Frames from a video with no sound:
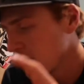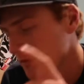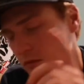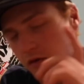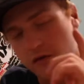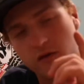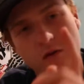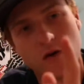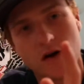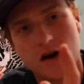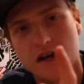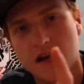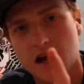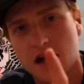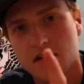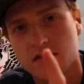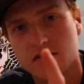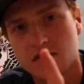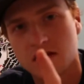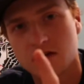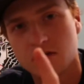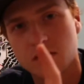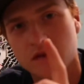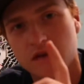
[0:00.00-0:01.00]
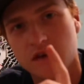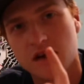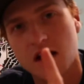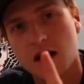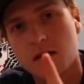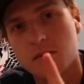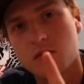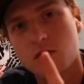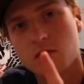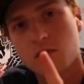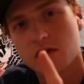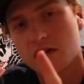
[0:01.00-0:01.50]
Before I dive into it, the
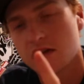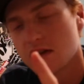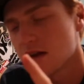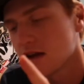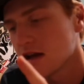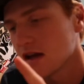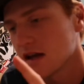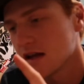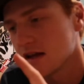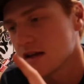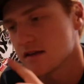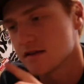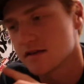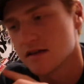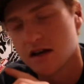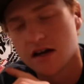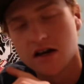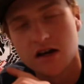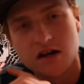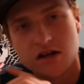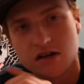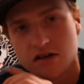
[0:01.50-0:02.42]
number one thing is